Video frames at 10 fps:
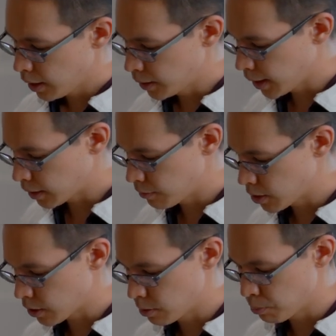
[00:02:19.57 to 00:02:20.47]
and that
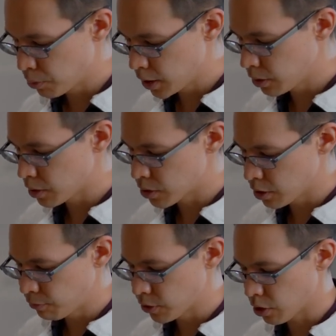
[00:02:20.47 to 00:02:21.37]
gives us some pretty good
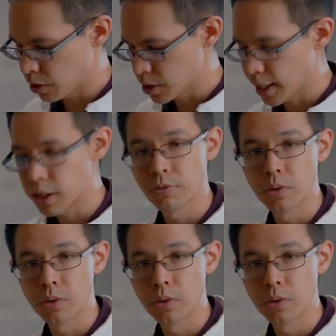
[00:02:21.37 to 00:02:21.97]
surface contact